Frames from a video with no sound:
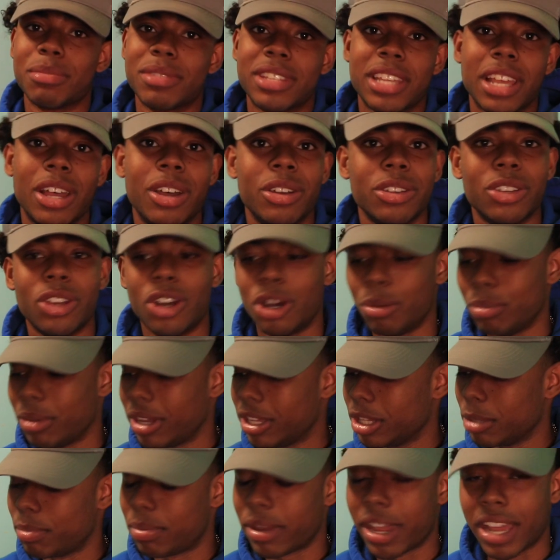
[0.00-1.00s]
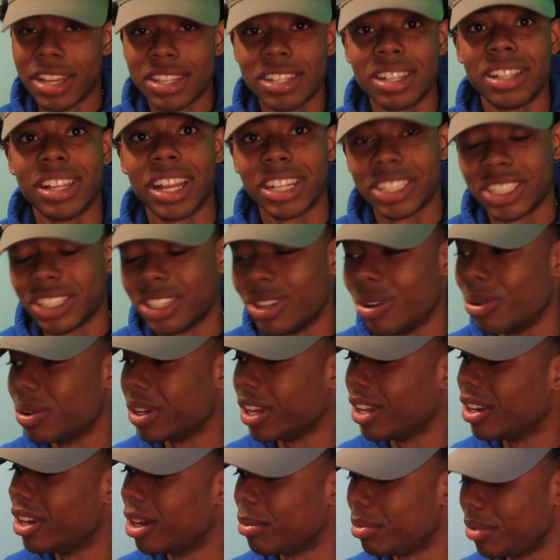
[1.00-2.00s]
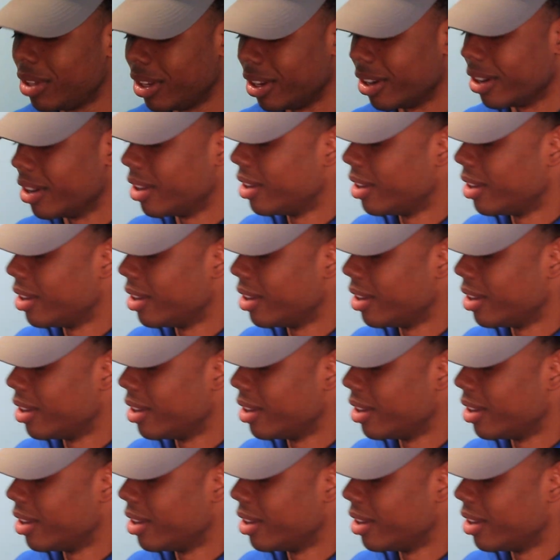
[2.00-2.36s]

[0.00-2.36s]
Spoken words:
I'm telling y'all, man, the pants collection gonna get up there.